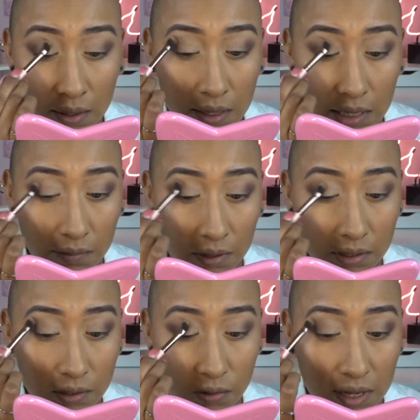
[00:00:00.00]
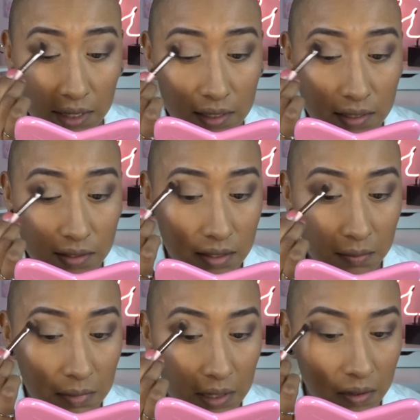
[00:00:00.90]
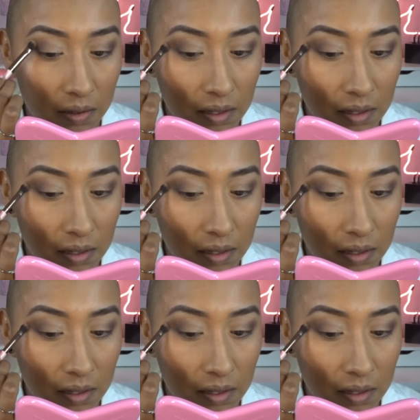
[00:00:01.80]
and I'm gonna gonna drag it into the middle,